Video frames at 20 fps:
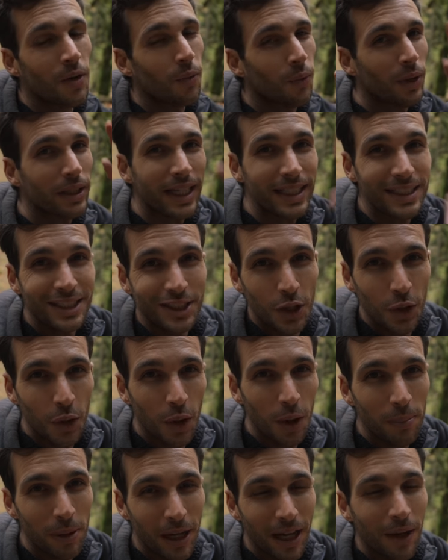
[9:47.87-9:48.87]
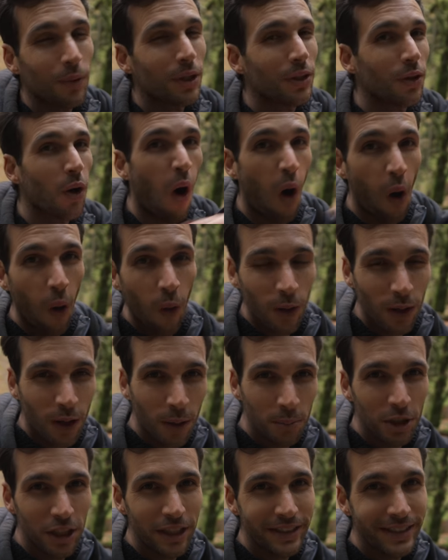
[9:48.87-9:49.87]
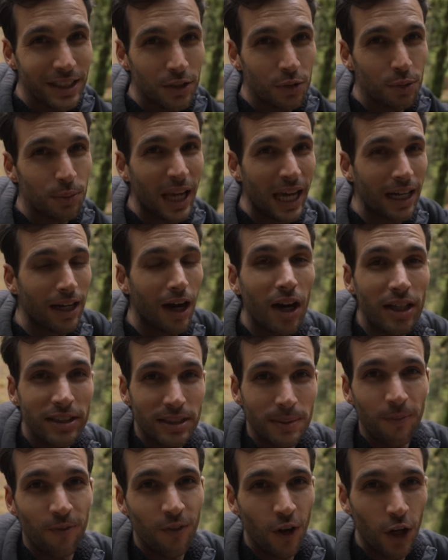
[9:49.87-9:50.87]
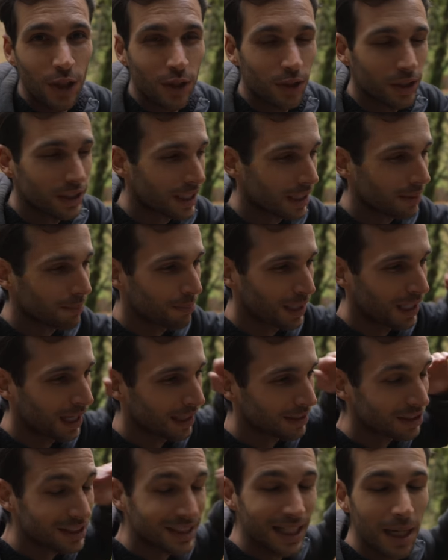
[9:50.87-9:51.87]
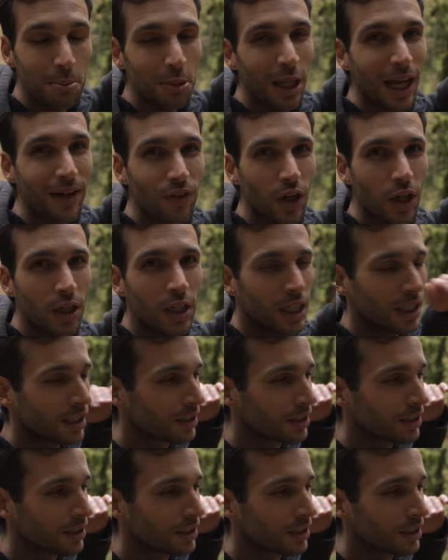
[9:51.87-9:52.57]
well, that's cool, but I want the whole community to get awesome photos and be at the same level